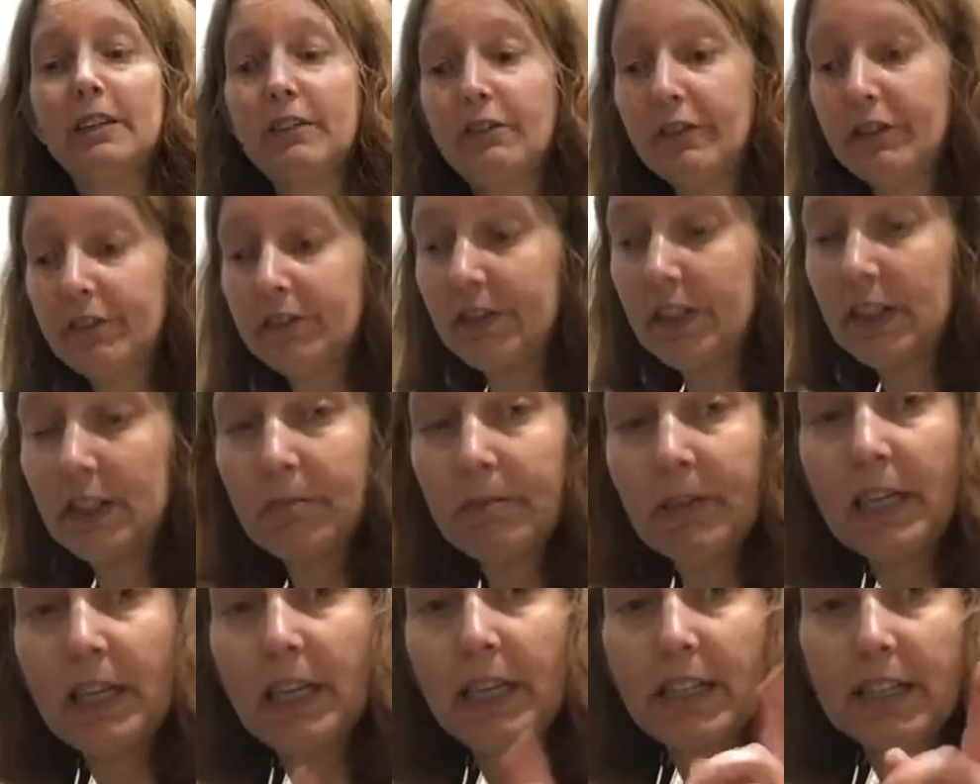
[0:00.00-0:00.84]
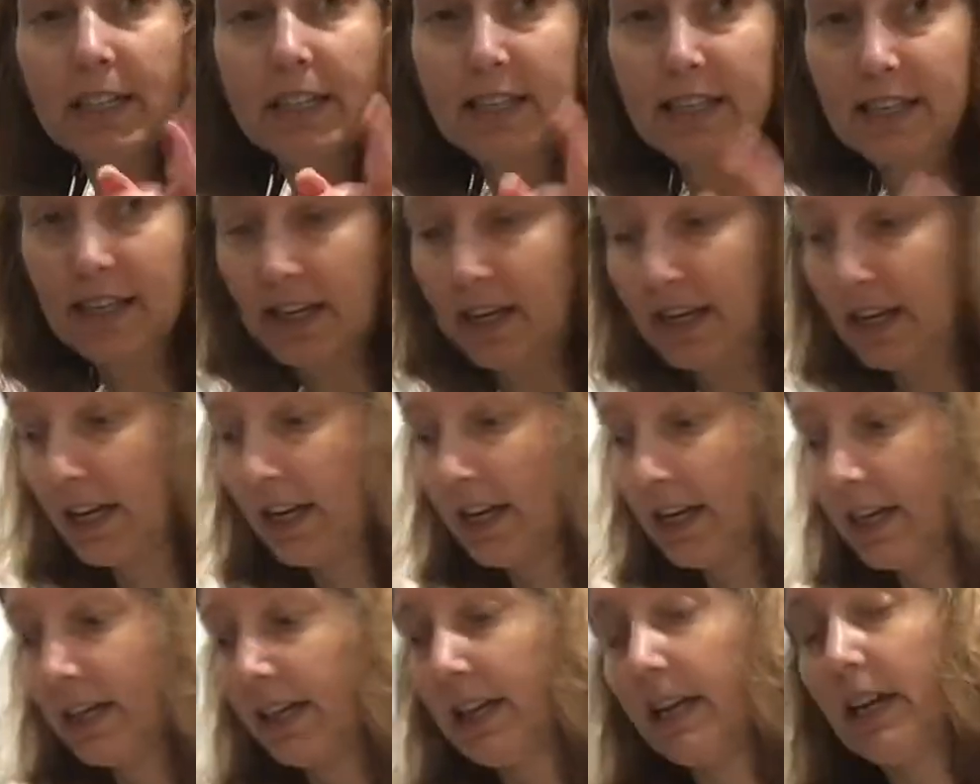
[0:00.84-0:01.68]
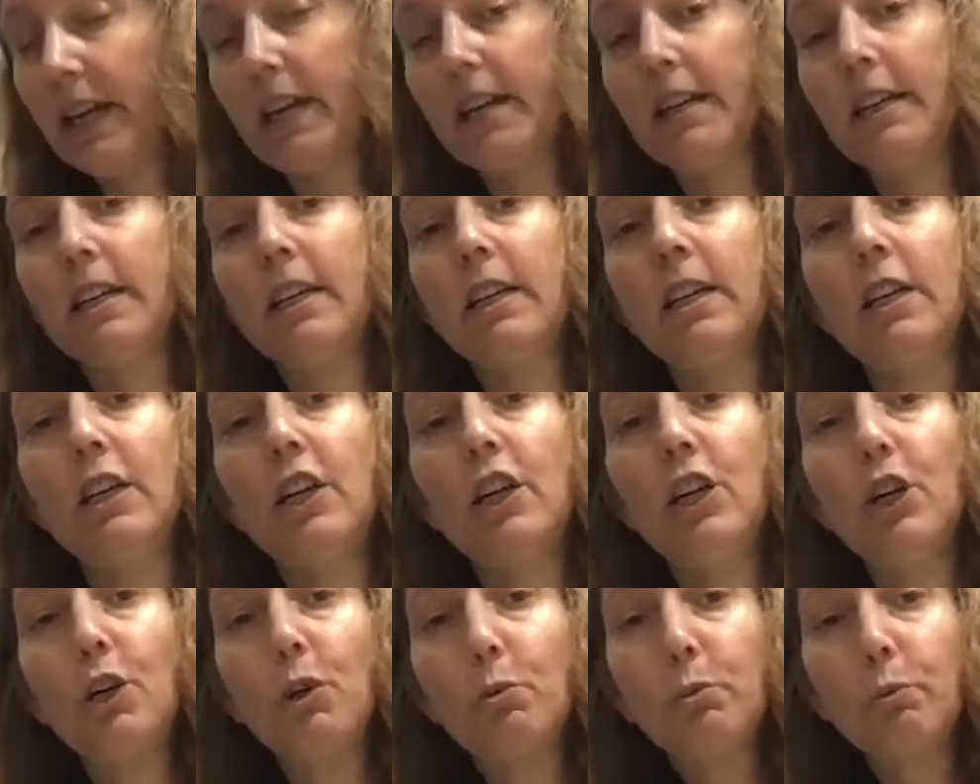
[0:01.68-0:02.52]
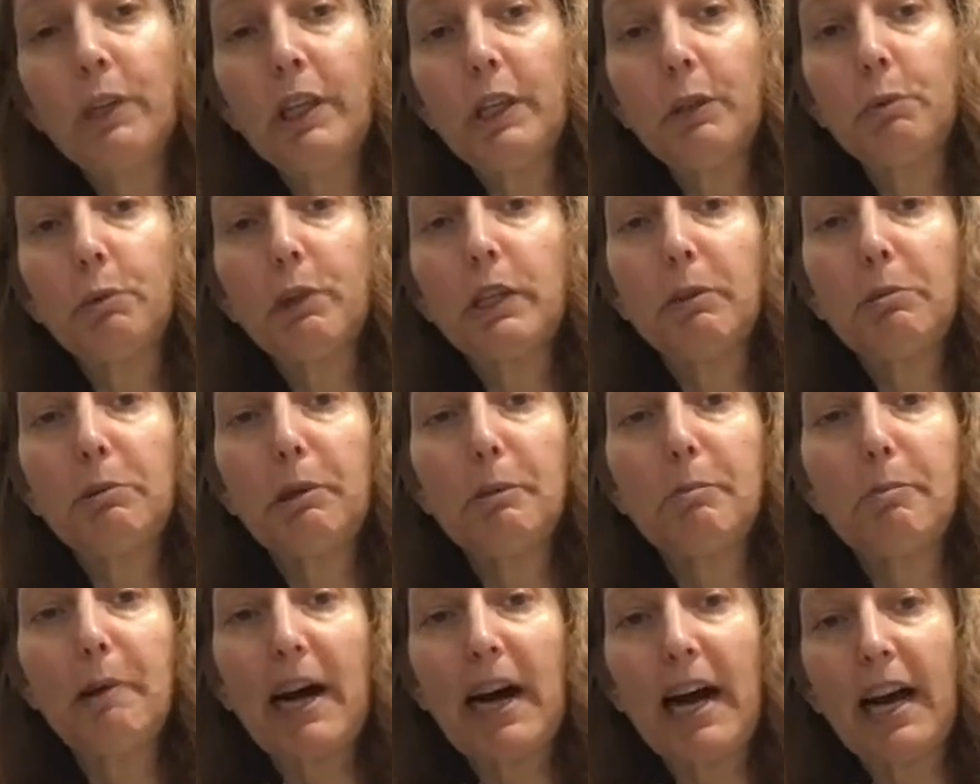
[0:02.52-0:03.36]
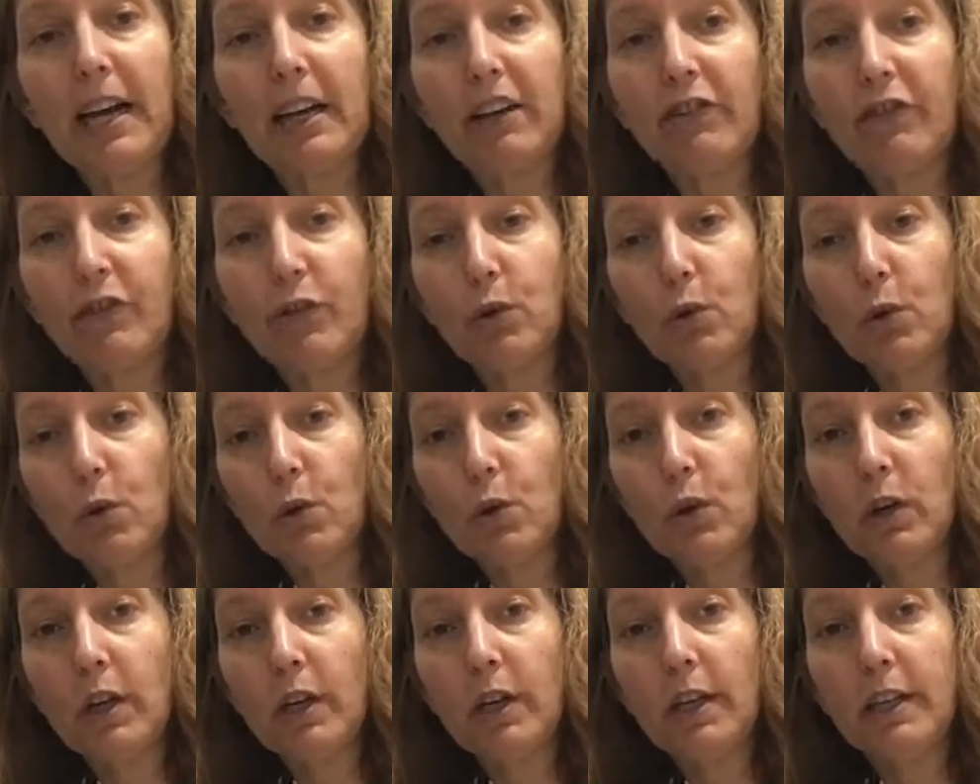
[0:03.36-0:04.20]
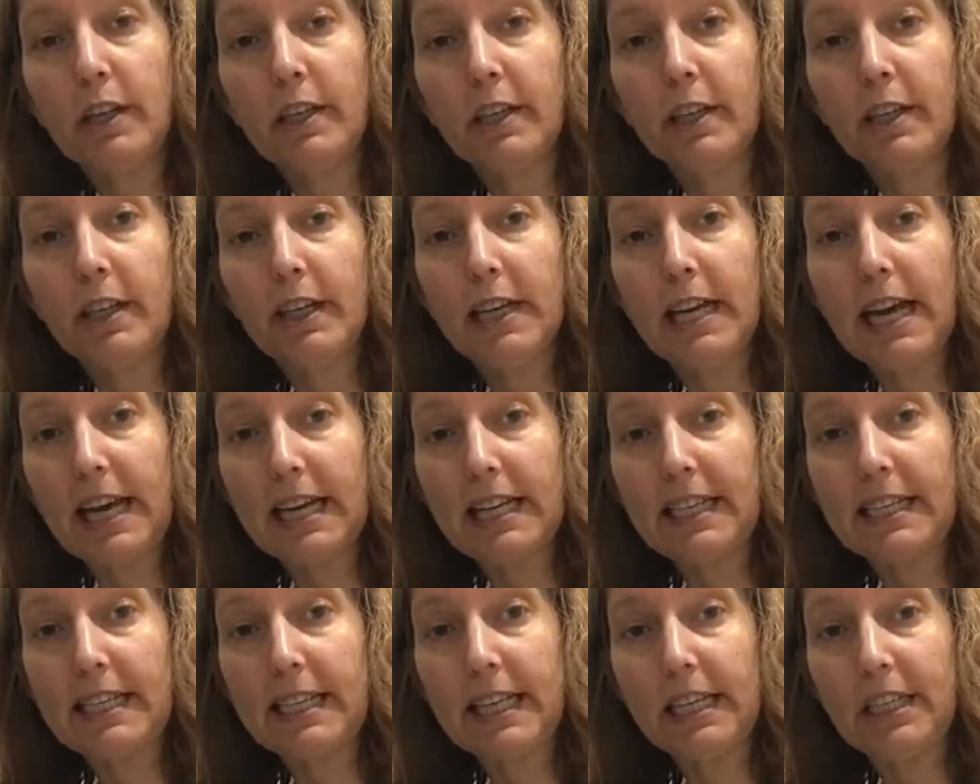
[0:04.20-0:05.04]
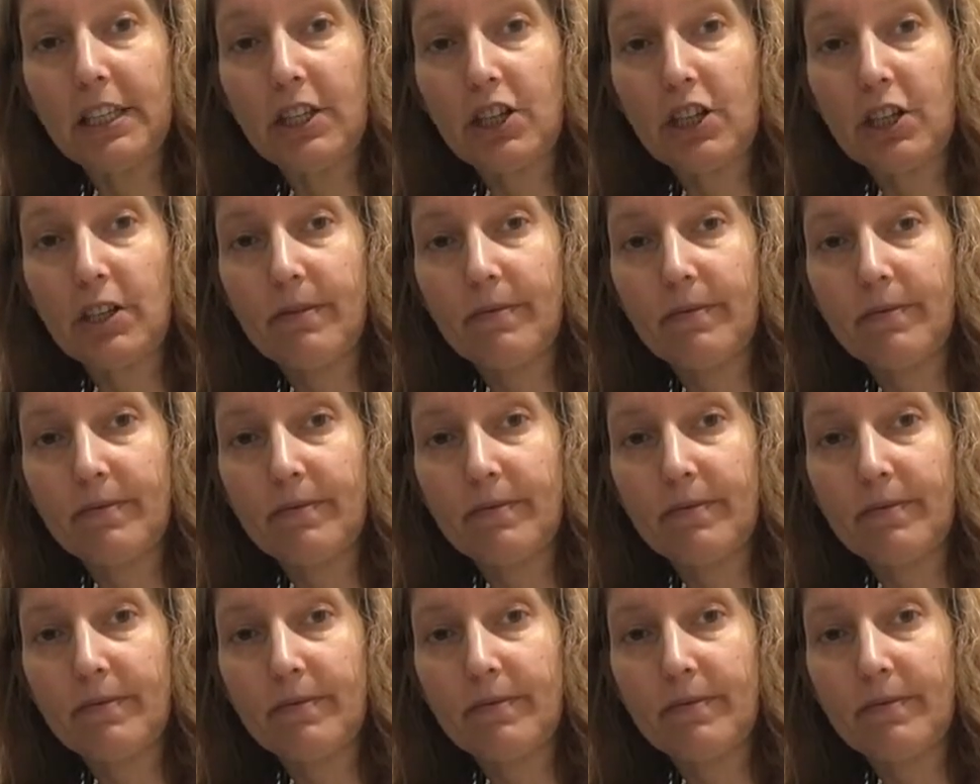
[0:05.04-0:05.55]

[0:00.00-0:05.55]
15 minutes and then we will be back for the next stage.